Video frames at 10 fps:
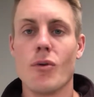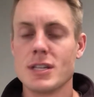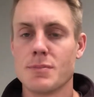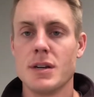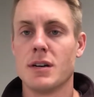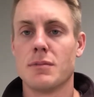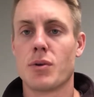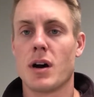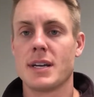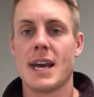voicemail
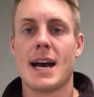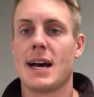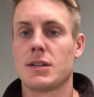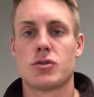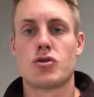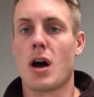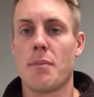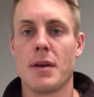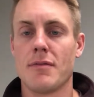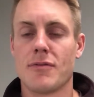broadcast,
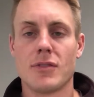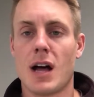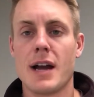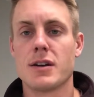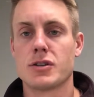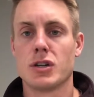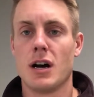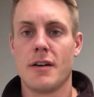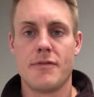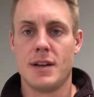dropping flyers
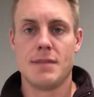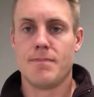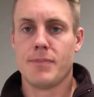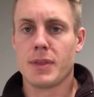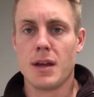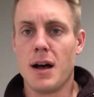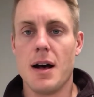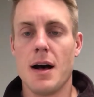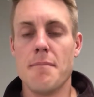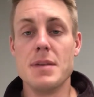off at
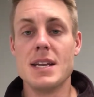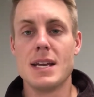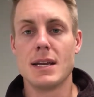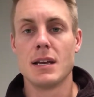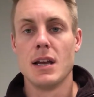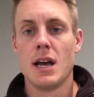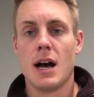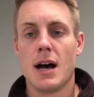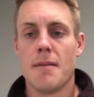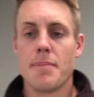a meeting,
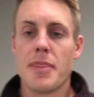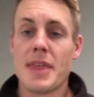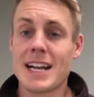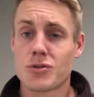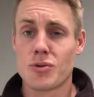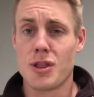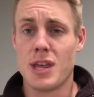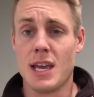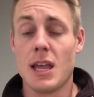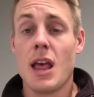that sort of
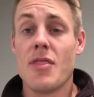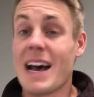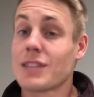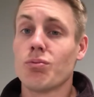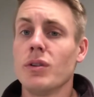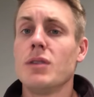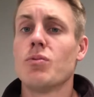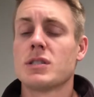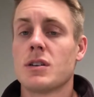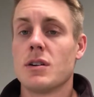thing. That's really
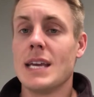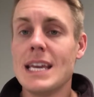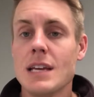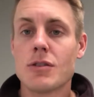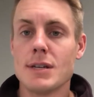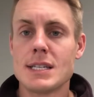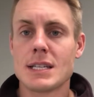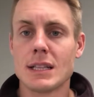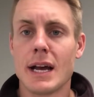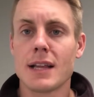what's going to increase
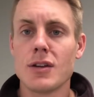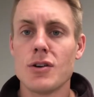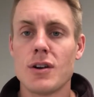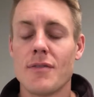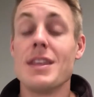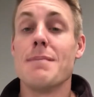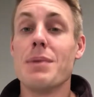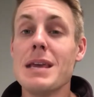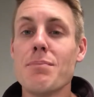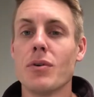the likelihood of the
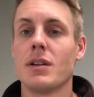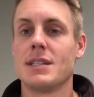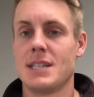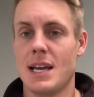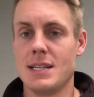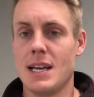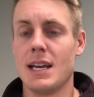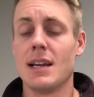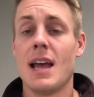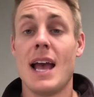people
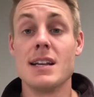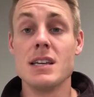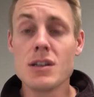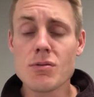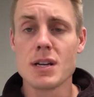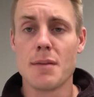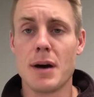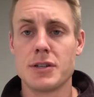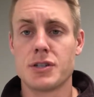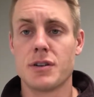attending and hearing
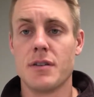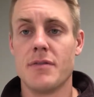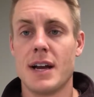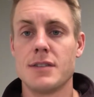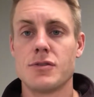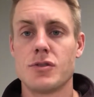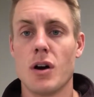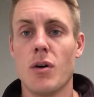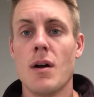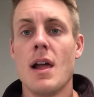about your event.
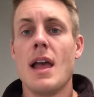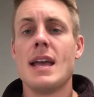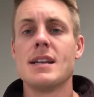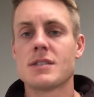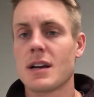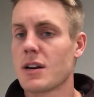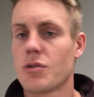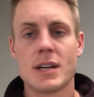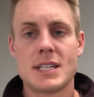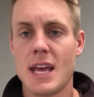So insider
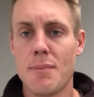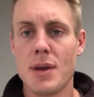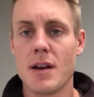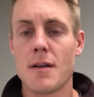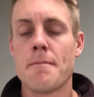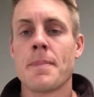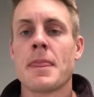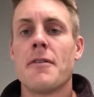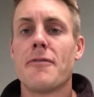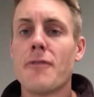quick tip here,
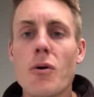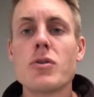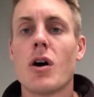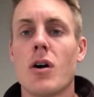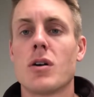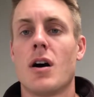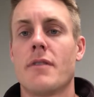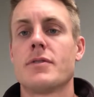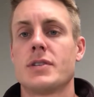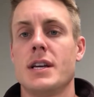phone call
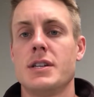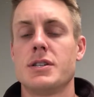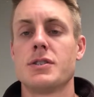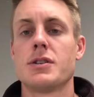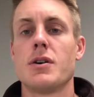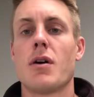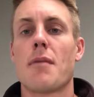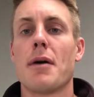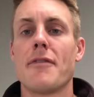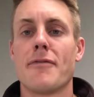conversations though
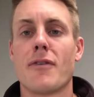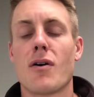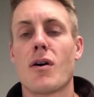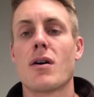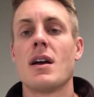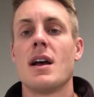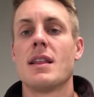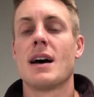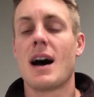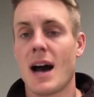are by far
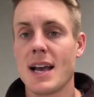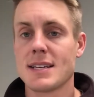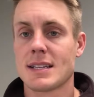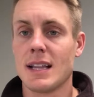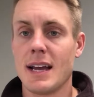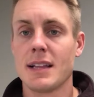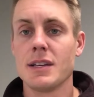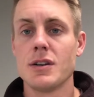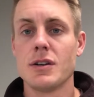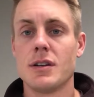the highest
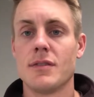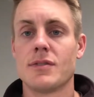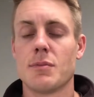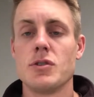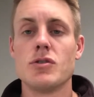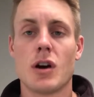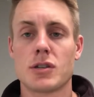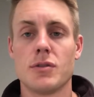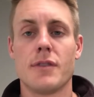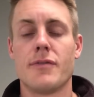likelihood of someone you
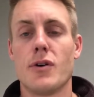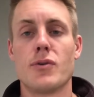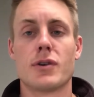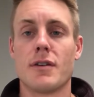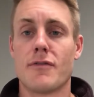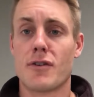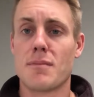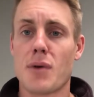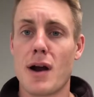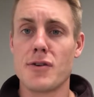talk to on the phone or
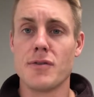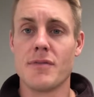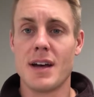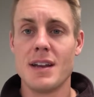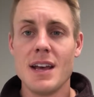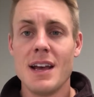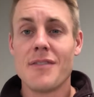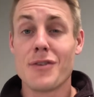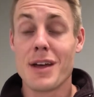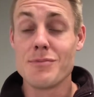confirm prior to an event
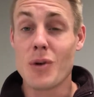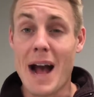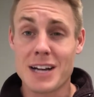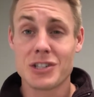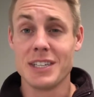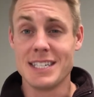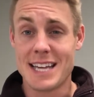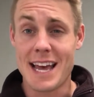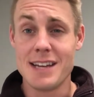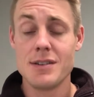for them to actually
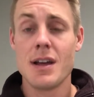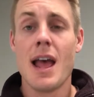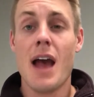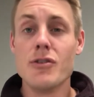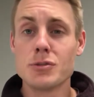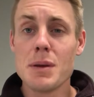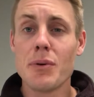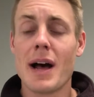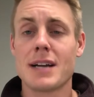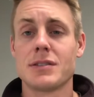attend. And those
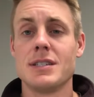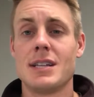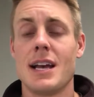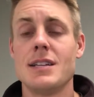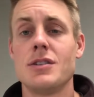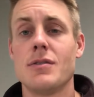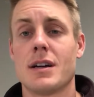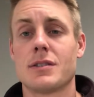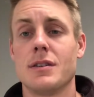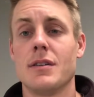people actually tend to